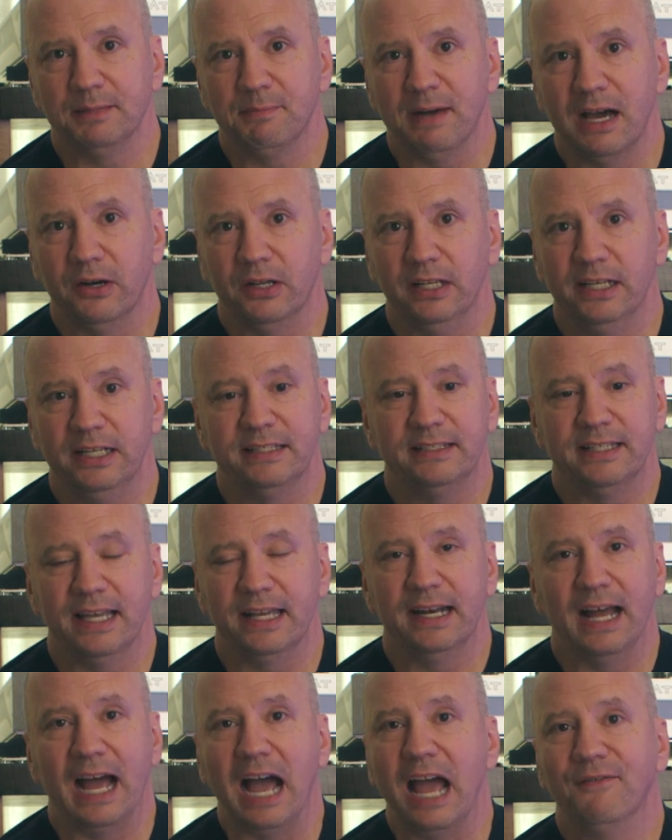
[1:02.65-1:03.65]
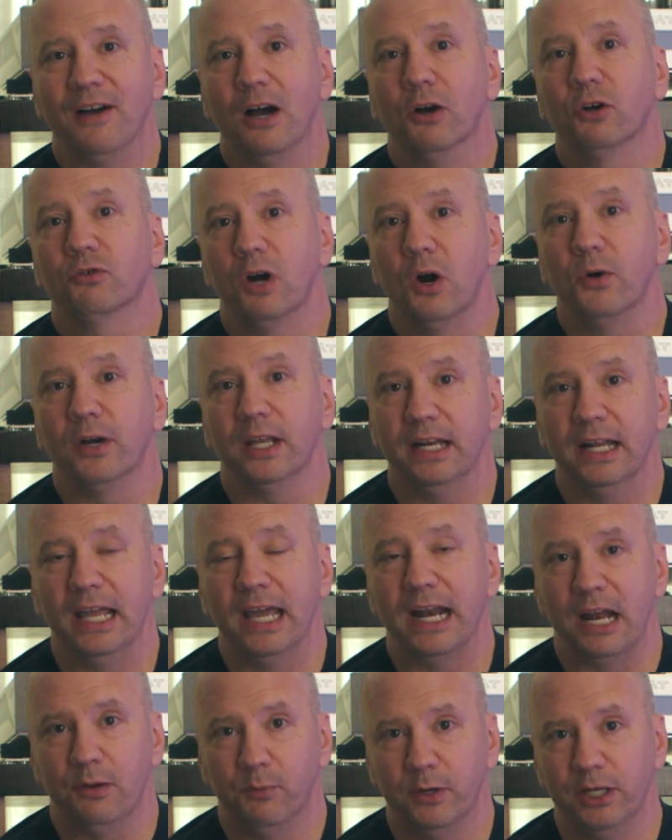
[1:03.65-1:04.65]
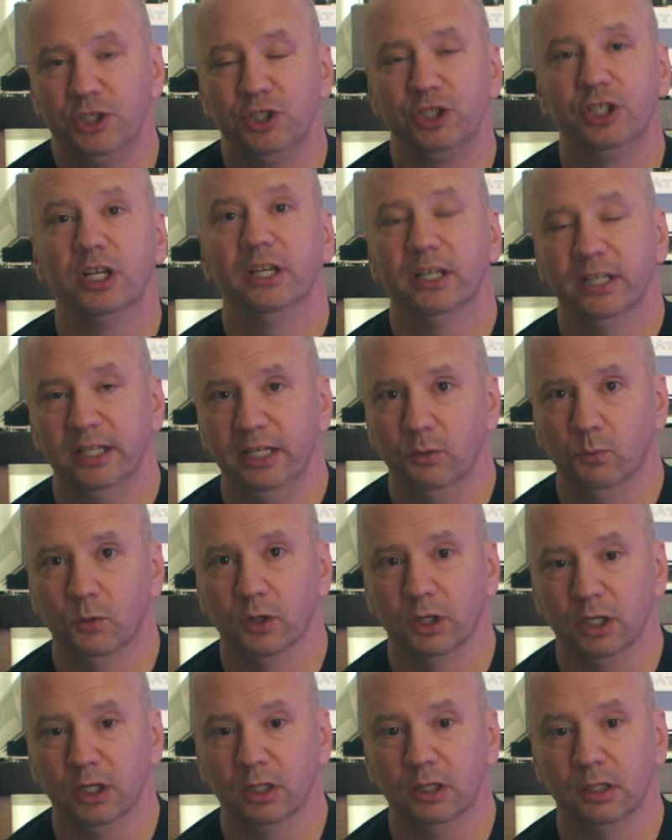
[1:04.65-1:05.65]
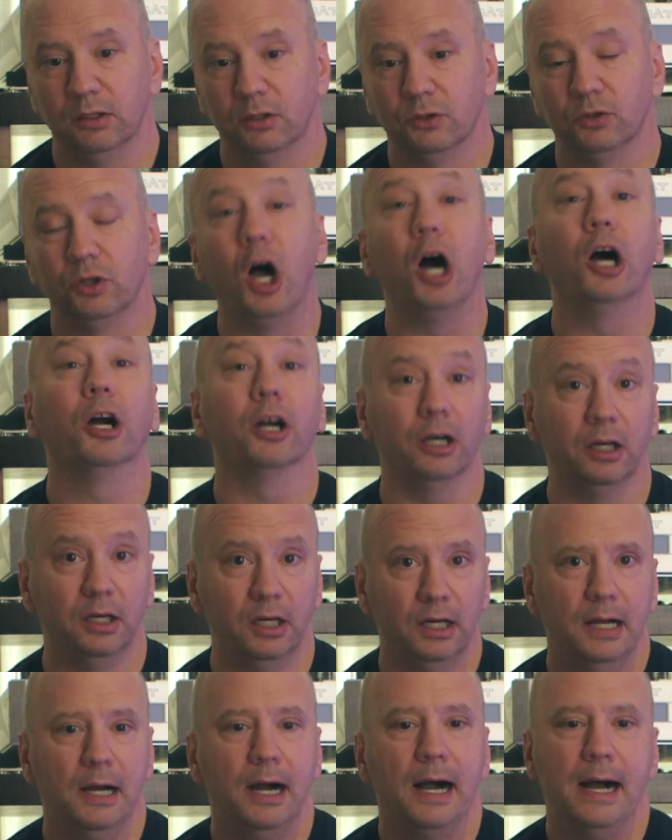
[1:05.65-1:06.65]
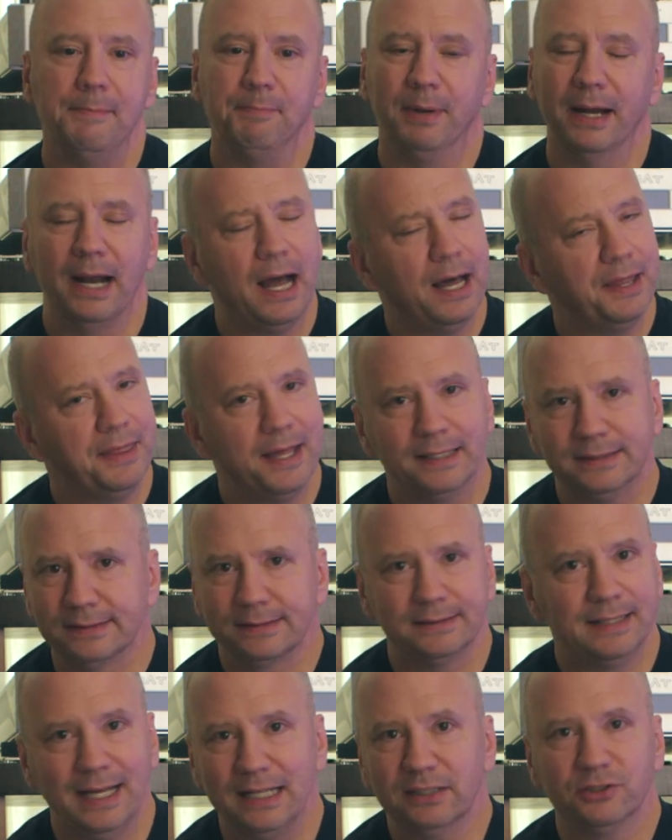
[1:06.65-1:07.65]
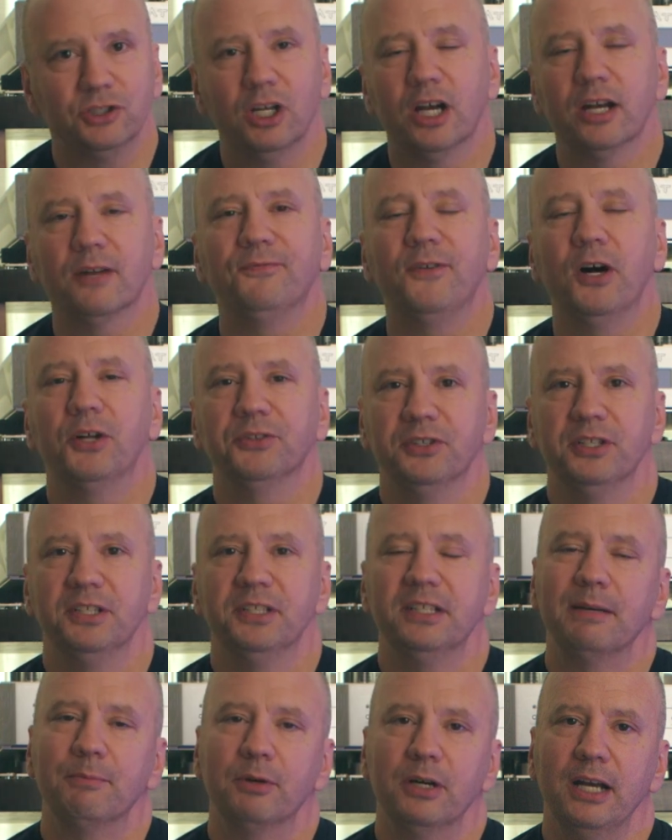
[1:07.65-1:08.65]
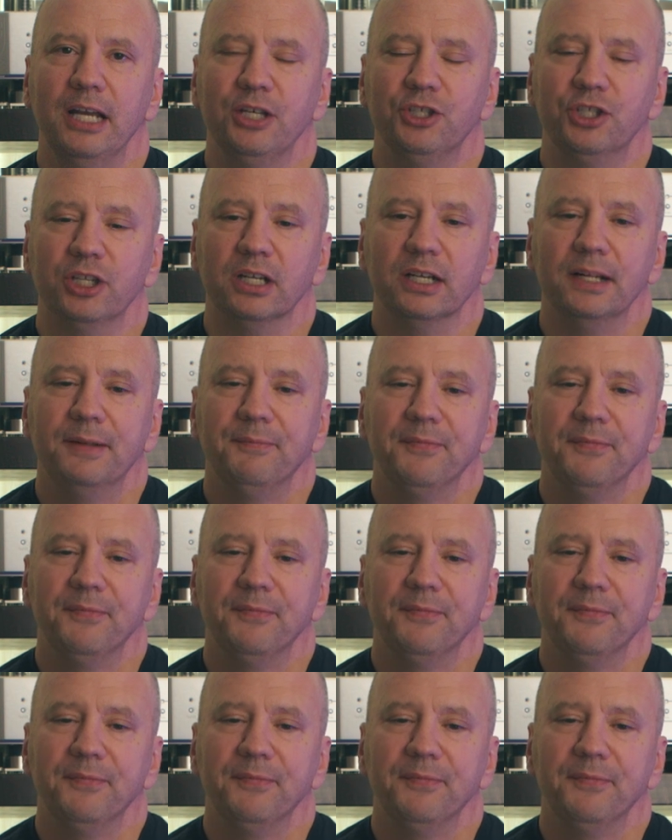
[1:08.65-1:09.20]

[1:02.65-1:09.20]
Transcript: about it is that I've outgrown it and I wish it were longer. But that's not a fault of the Timber Nation.